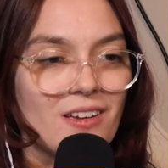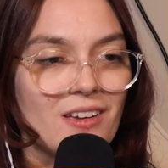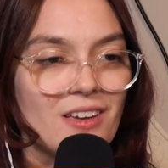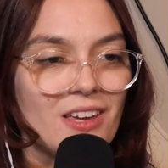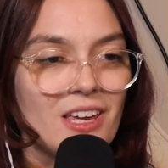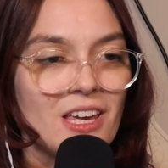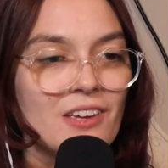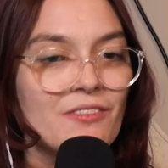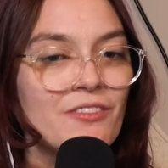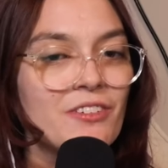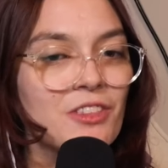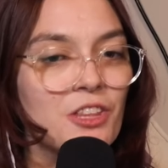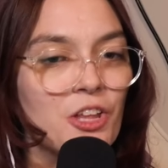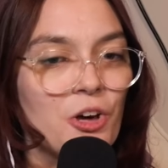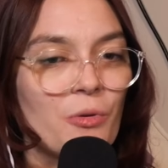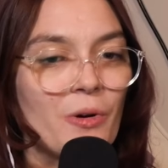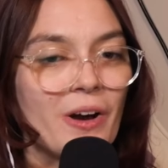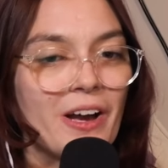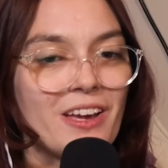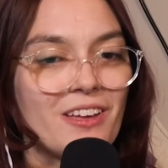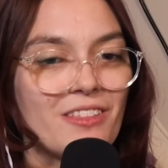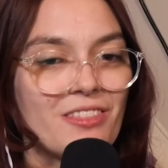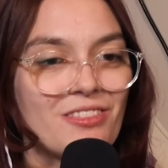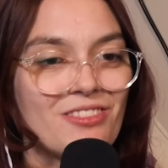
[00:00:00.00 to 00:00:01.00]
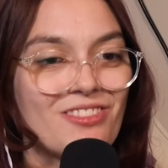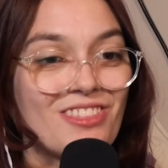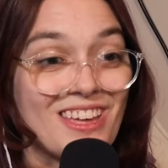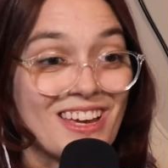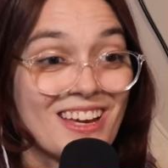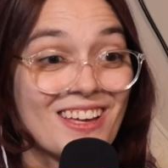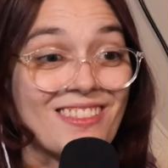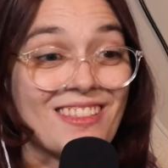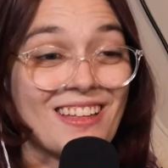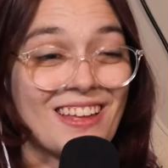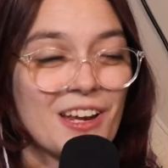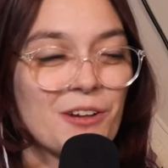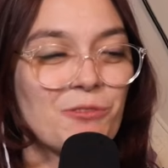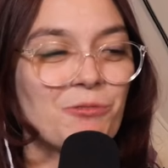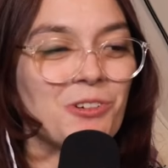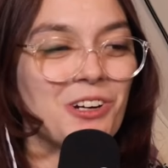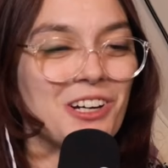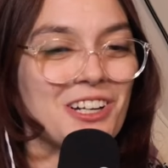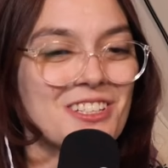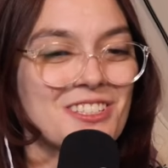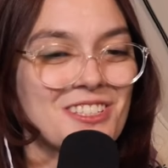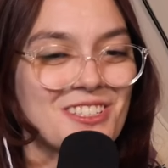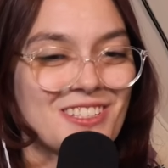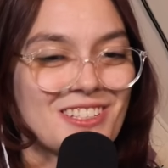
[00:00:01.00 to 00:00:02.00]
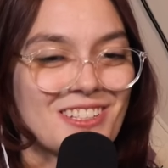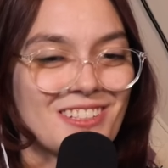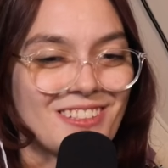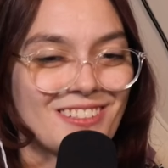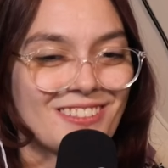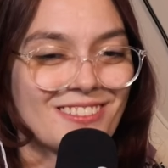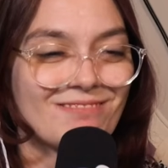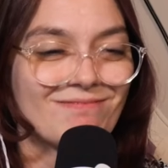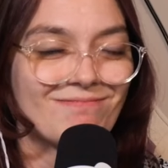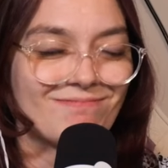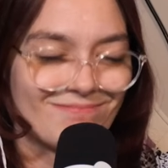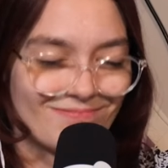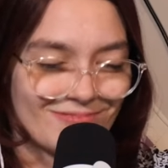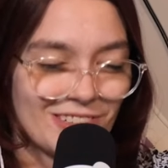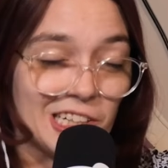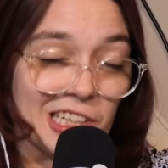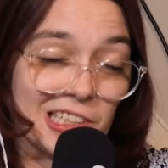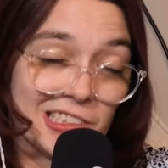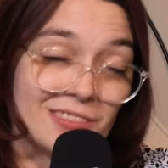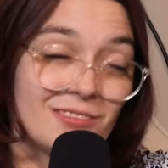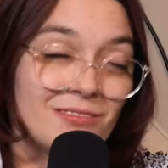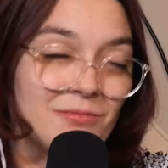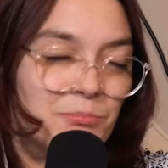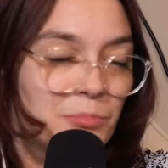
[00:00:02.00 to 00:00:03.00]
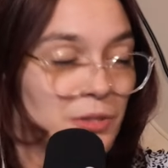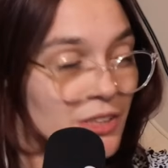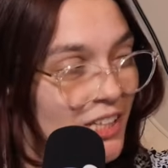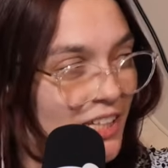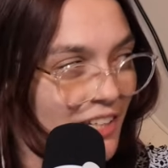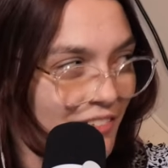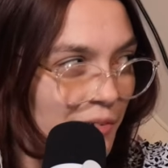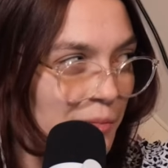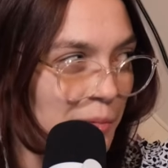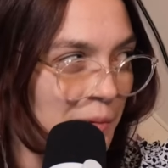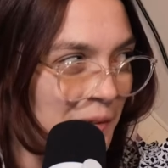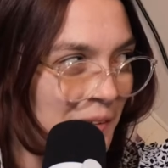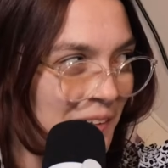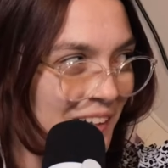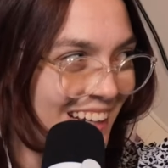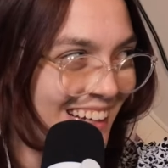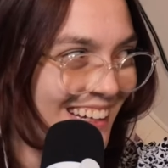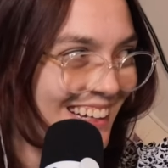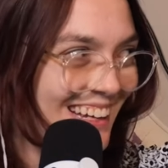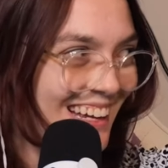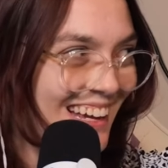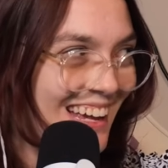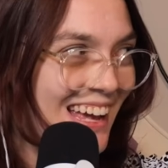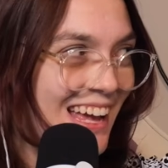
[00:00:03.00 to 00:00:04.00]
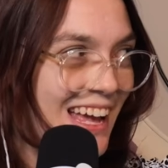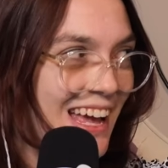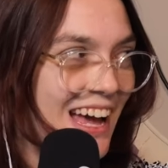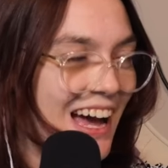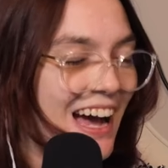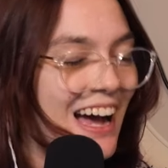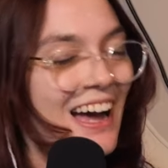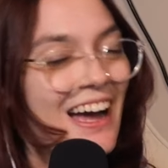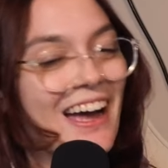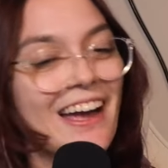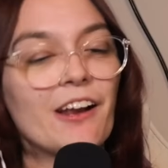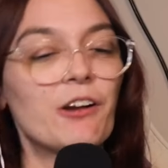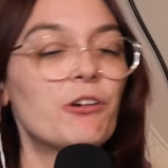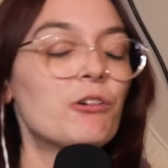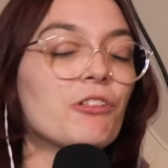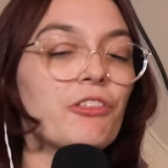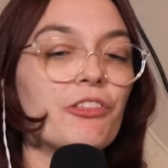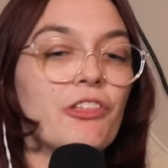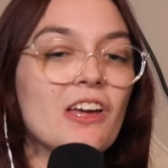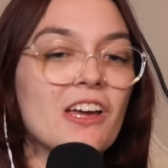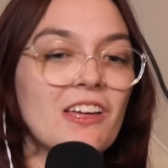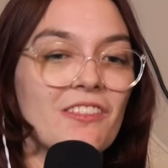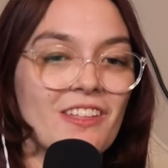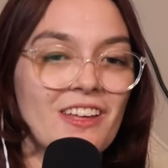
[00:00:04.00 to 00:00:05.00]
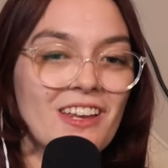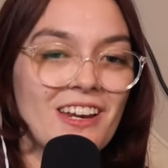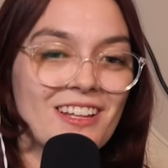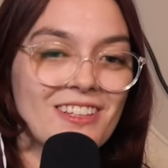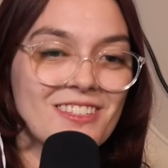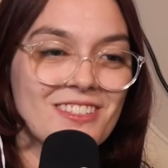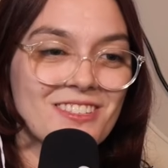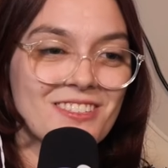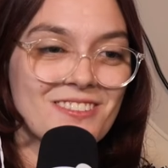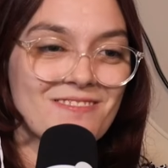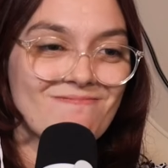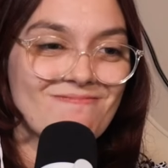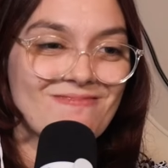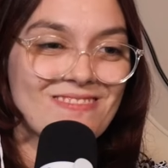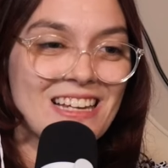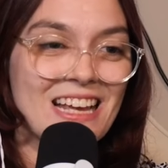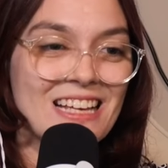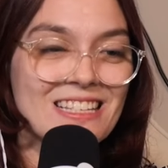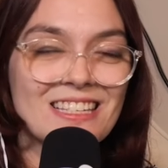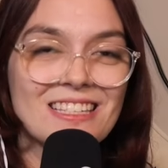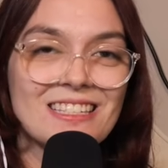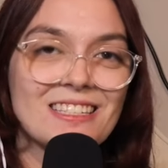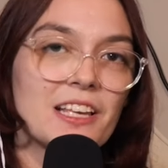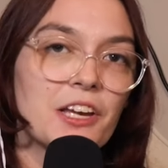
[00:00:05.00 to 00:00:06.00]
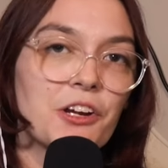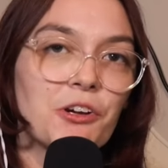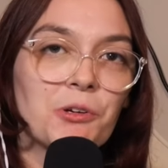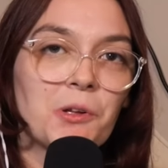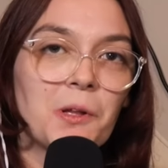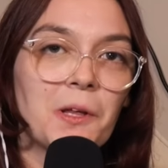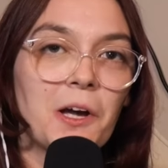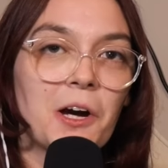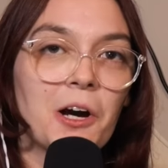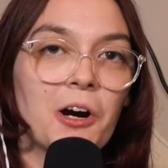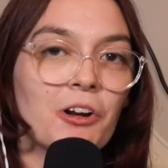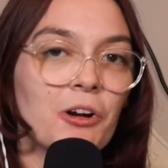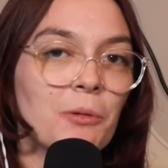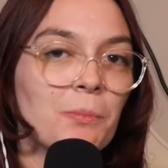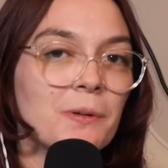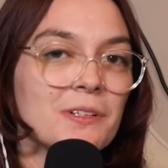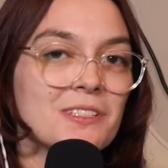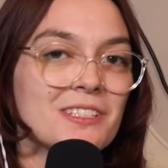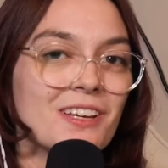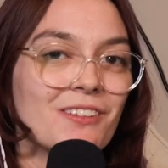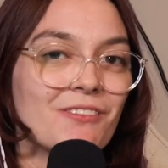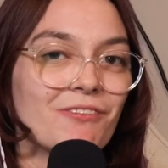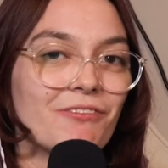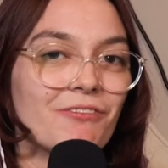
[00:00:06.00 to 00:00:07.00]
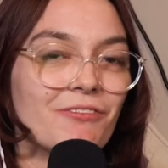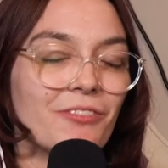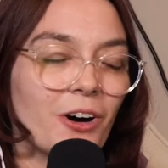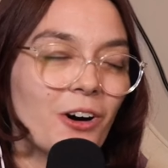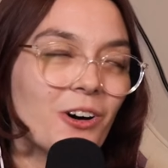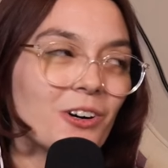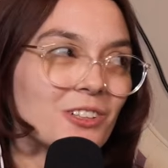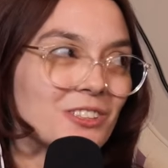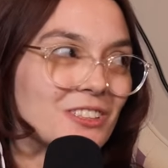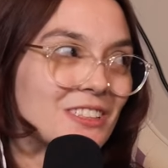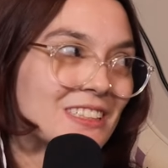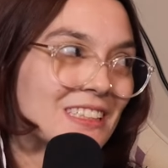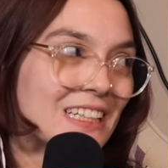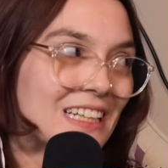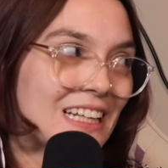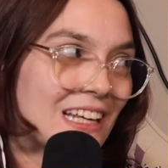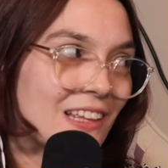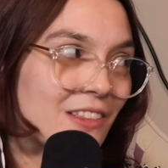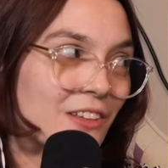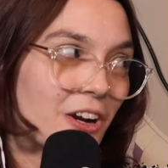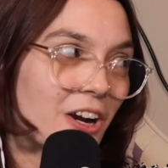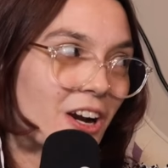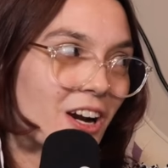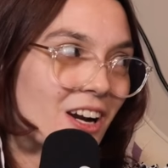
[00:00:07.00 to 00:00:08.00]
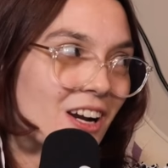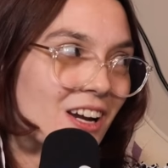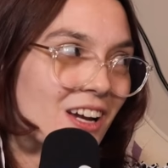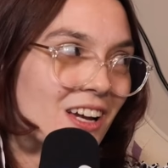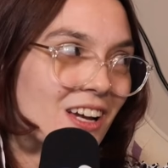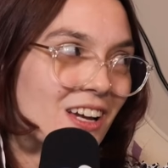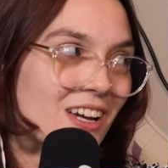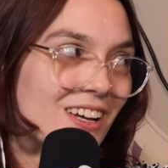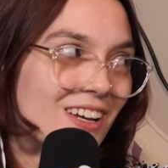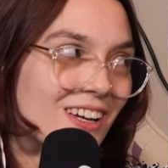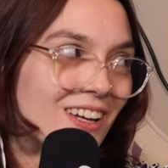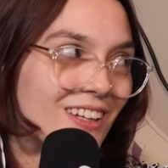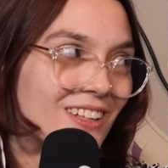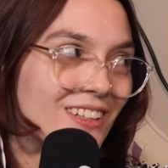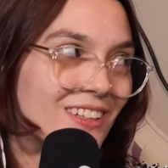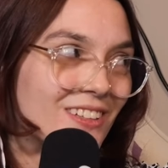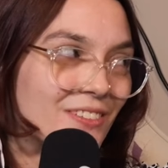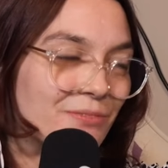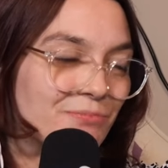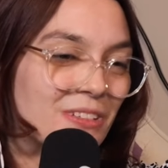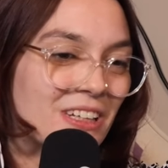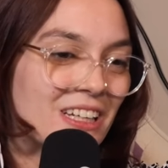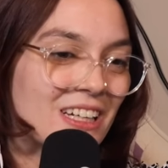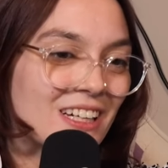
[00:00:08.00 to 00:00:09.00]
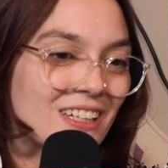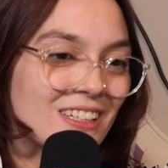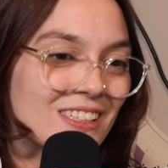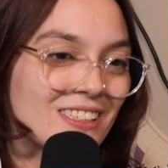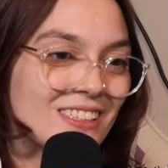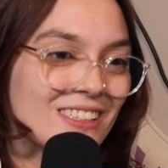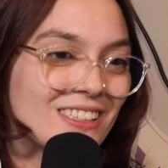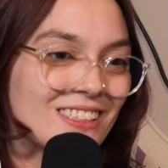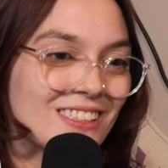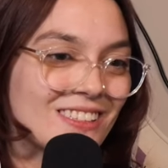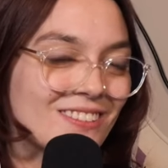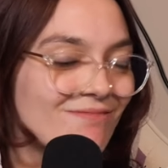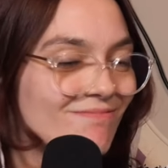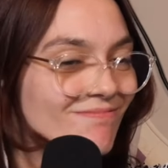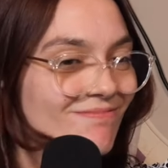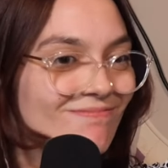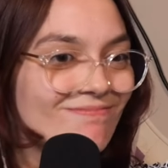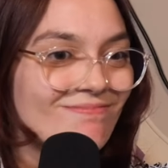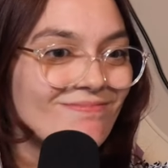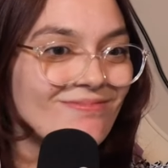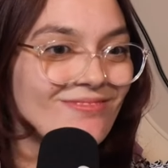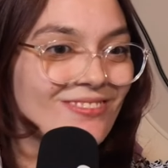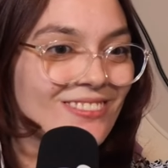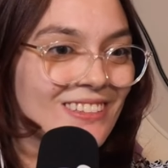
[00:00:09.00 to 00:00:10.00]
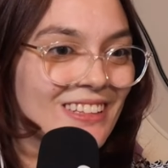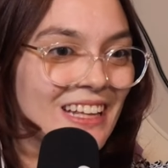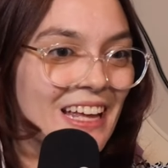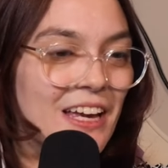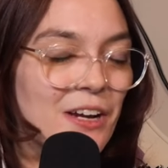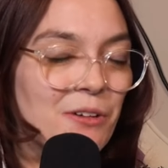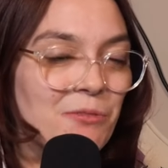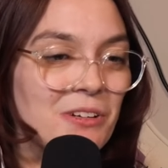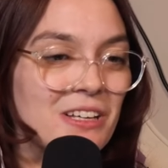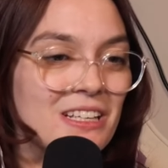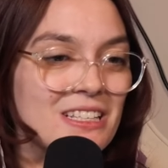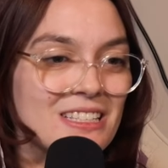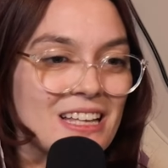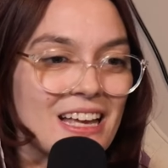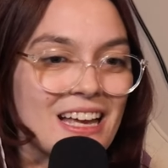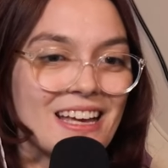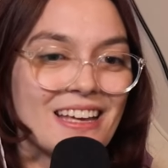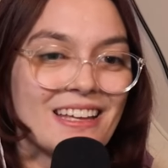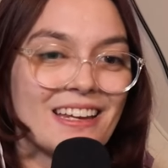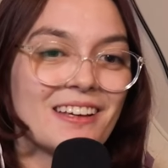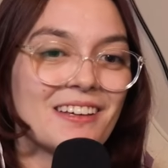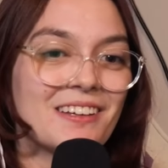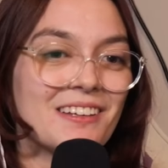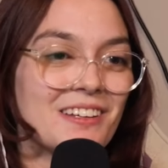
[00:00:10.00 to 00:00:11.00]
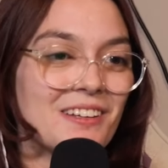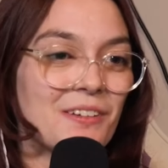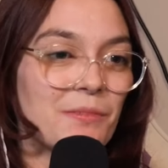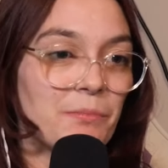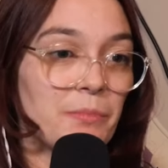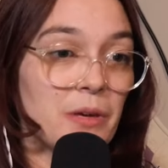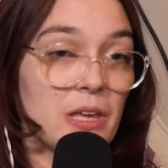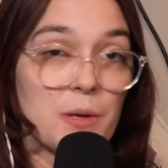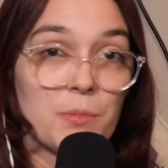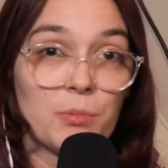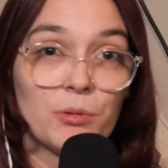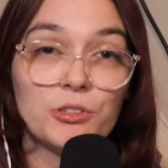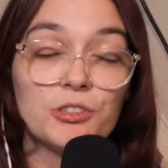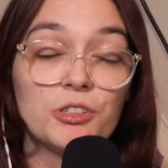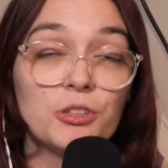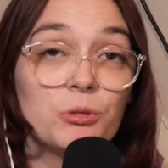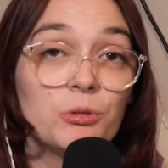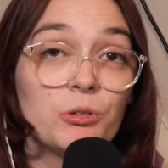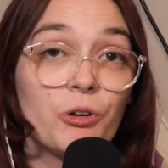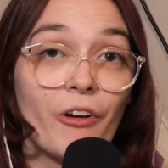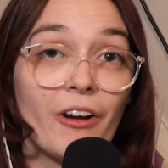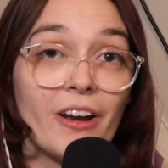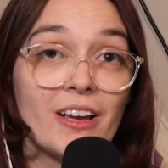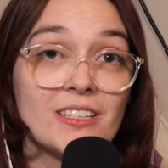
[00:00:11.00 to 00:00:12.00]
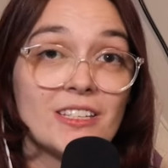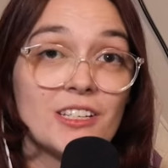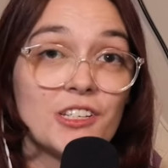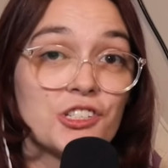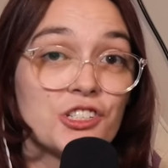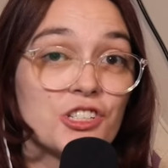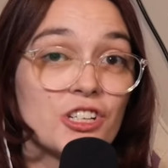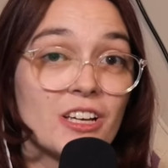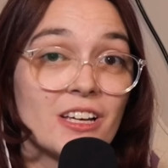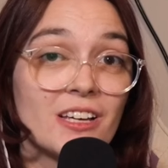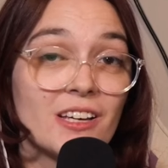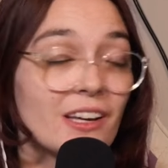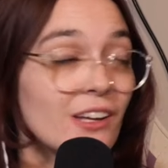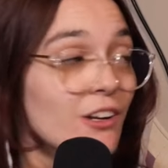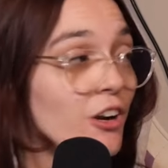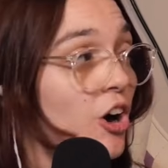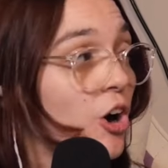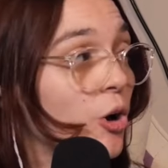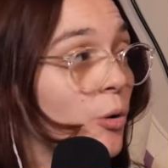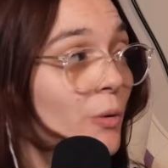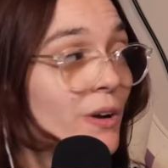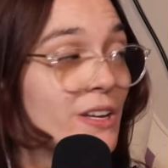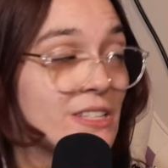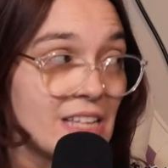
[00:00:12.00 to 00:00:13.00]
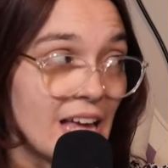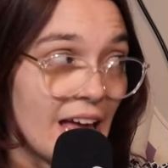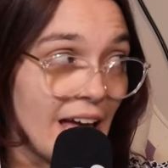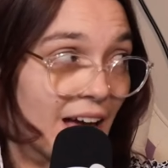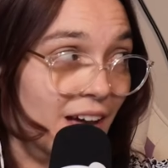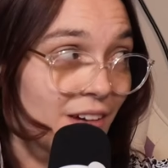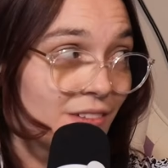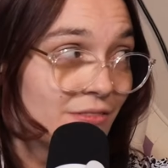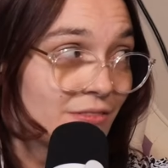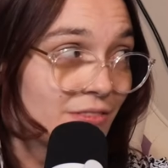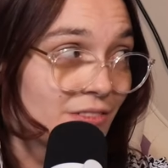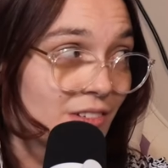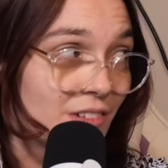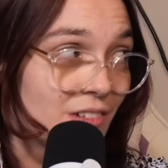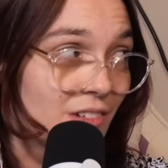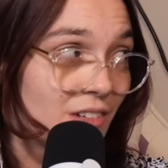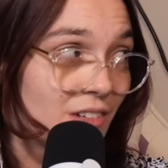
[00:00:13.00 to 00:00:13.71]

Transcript: even though I think that it was unbelievable, I don't think that it's necessarily 100% false either. Because, like we said, people do crazy shit and always have.